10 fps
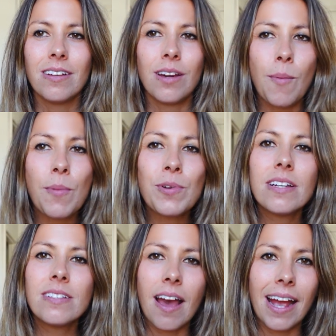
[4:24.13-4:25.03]
come up with
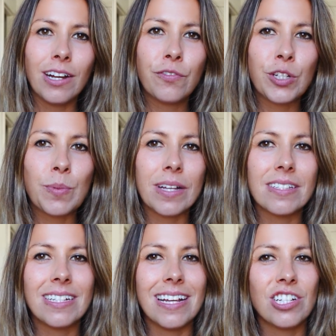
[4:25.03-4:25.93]
a title for your
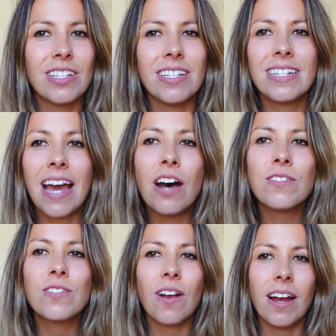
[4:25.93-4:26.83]
presentation that
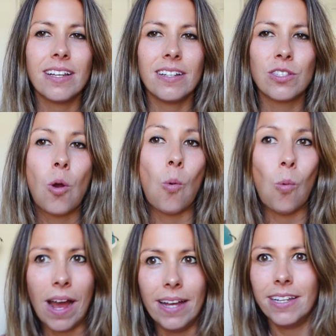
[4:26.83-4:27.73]
tells your audience
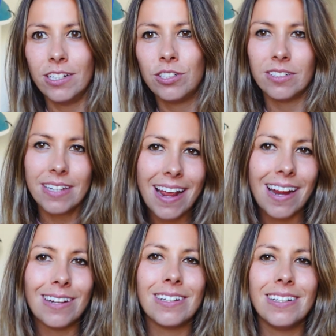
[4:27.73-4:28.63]
why they should care.